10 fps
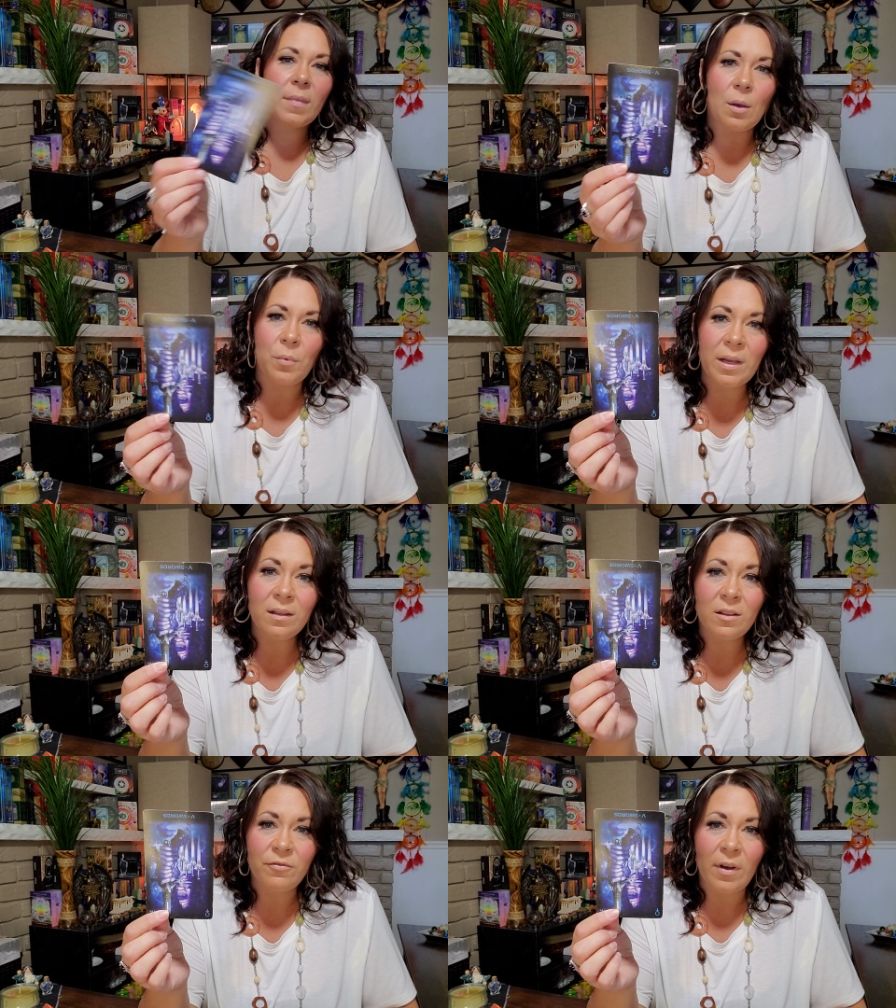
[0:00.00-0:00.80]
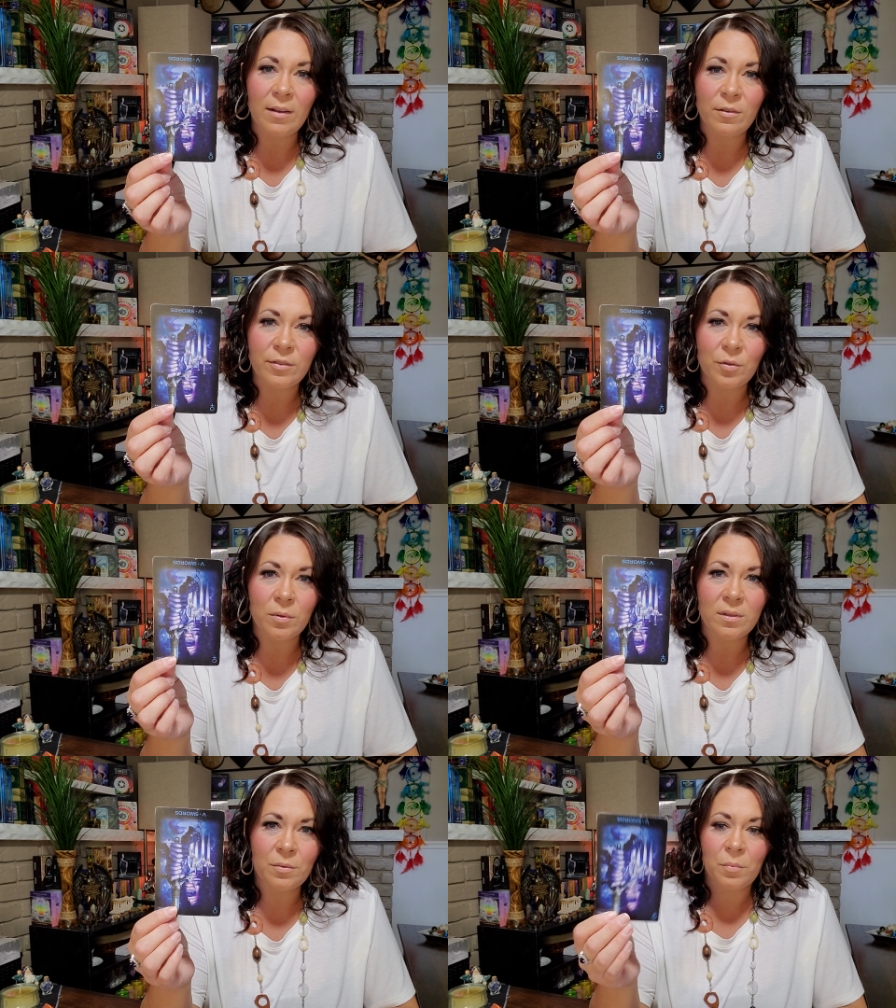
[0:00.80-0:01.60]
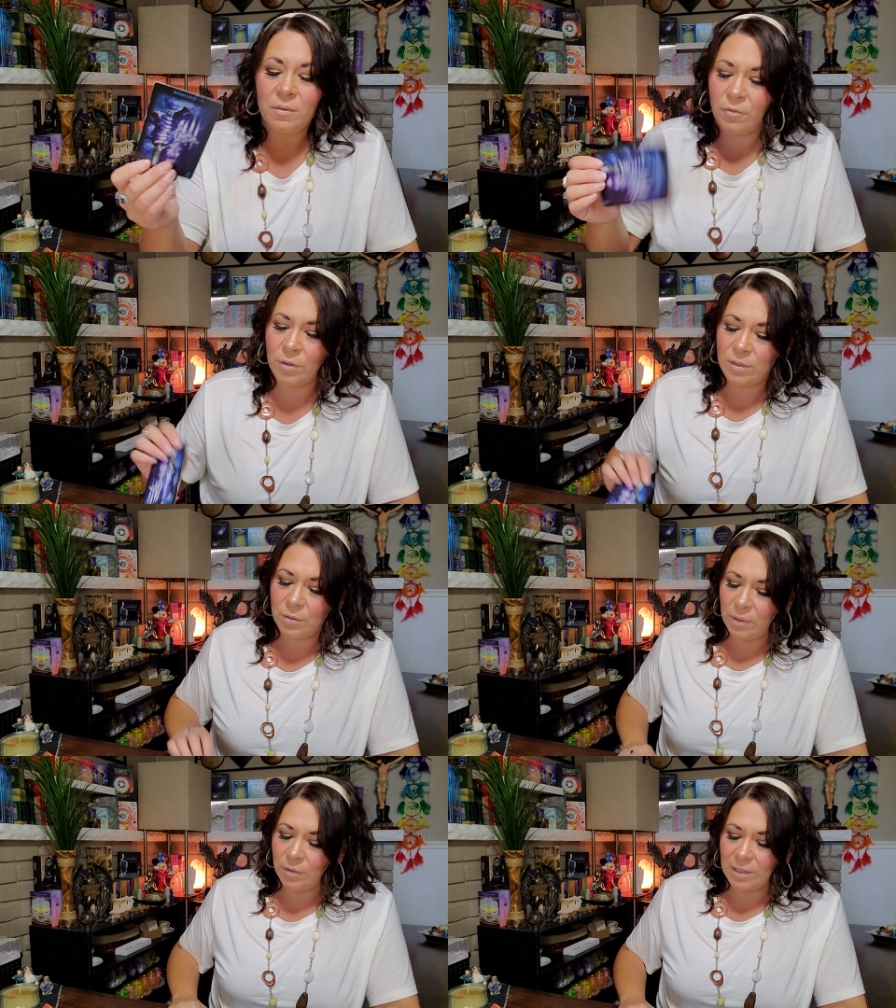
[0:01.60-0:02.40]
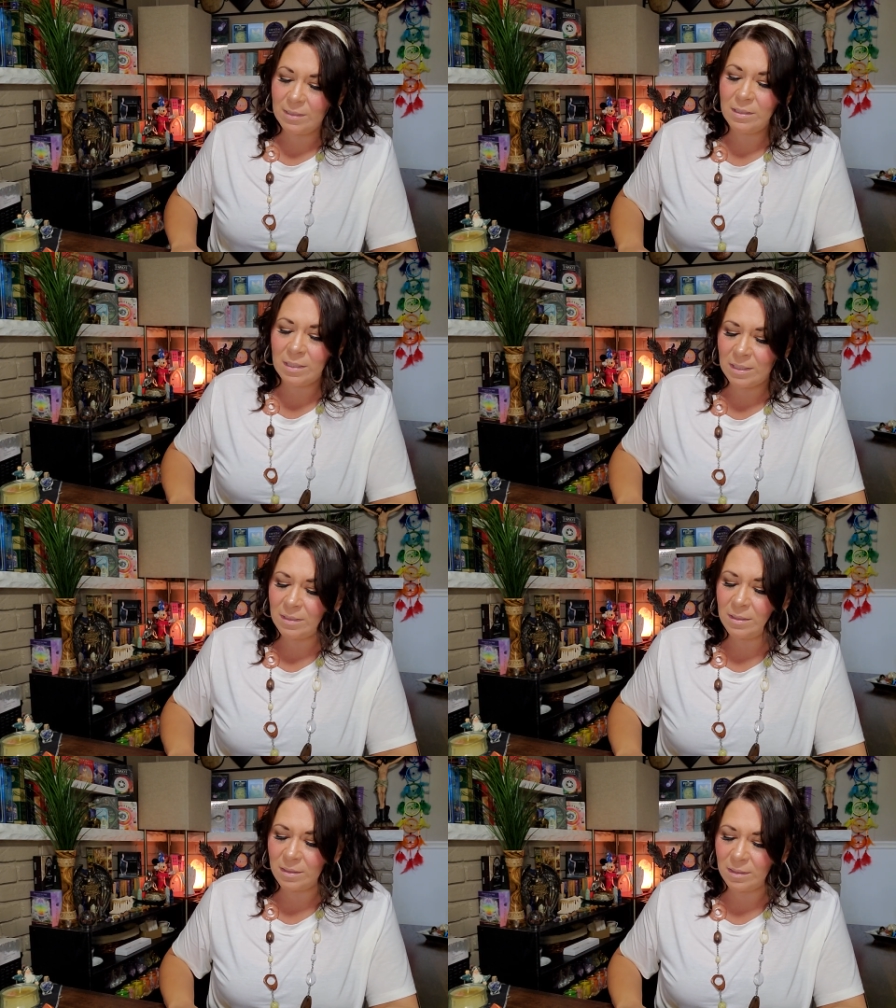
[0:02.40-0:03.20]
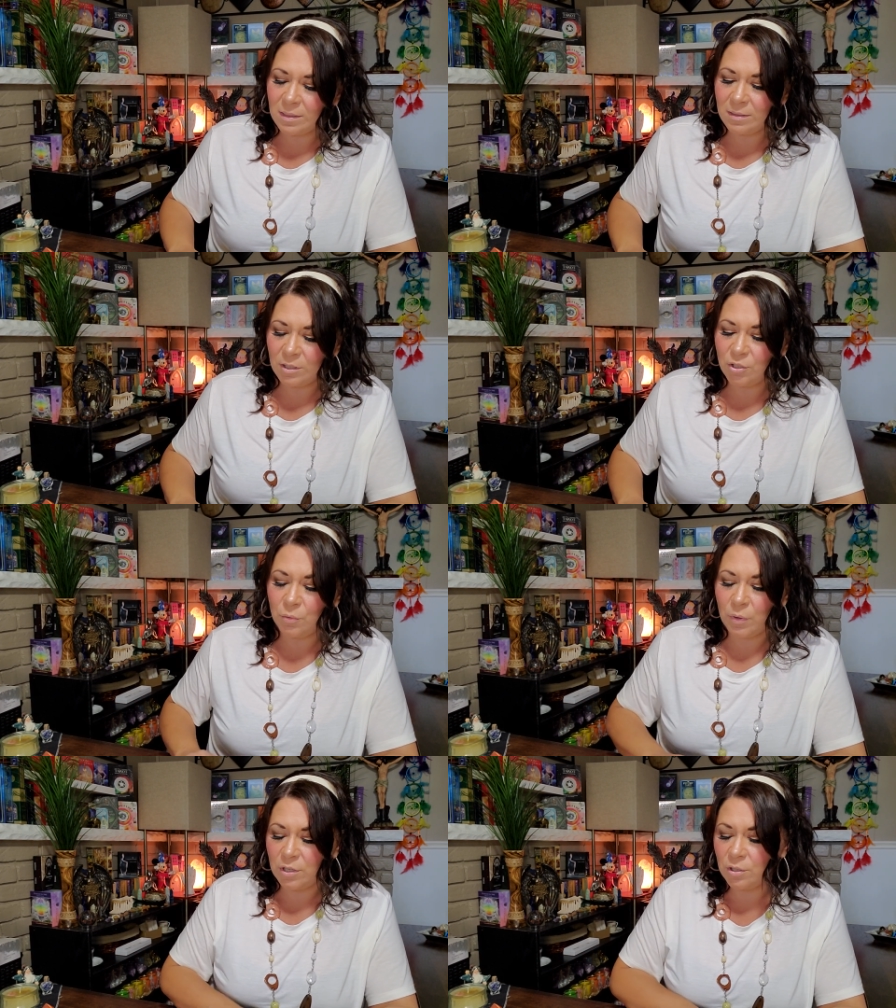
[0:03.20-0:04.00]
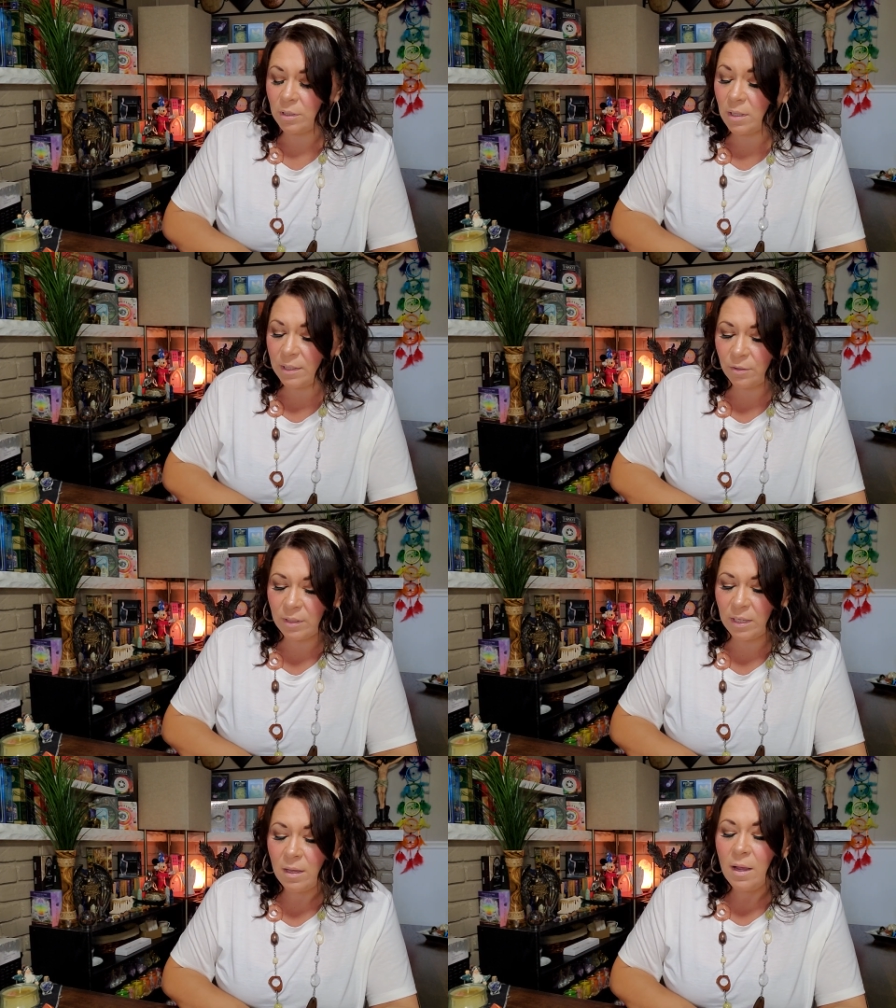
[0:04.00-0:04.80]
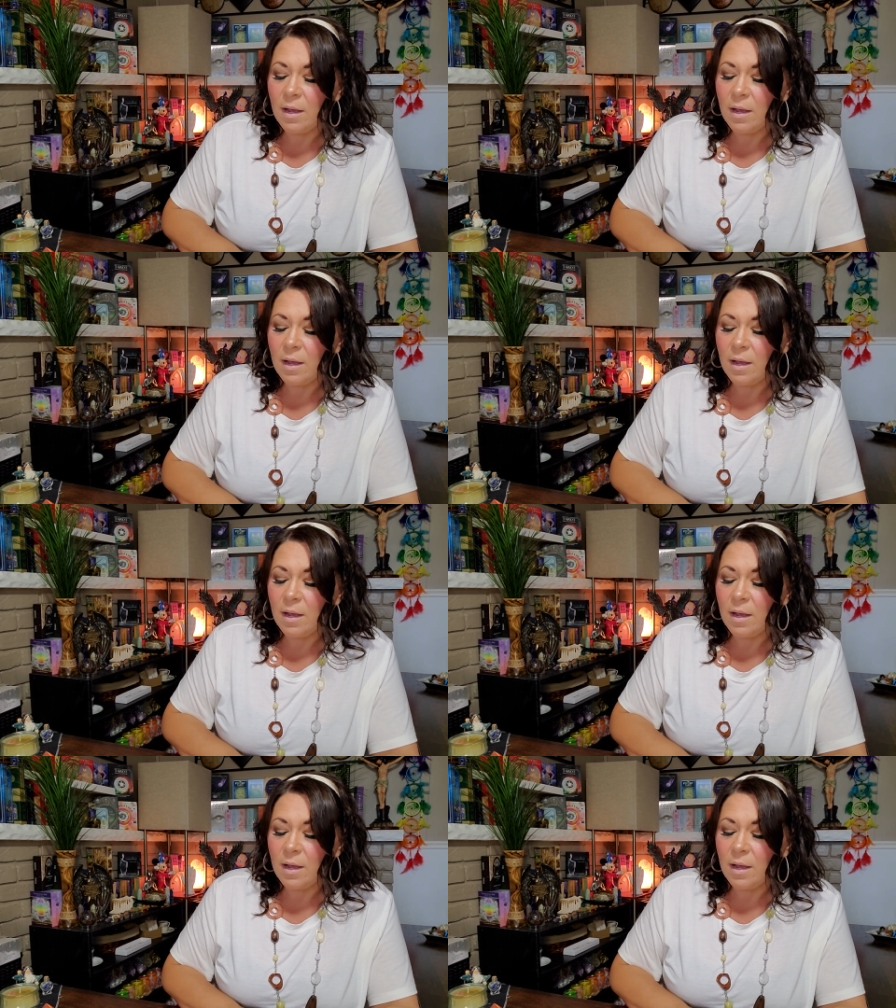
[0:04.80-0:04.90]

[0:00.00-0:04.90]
And we get the Five of Swords in reverse. So there is a need to see a situation clearly.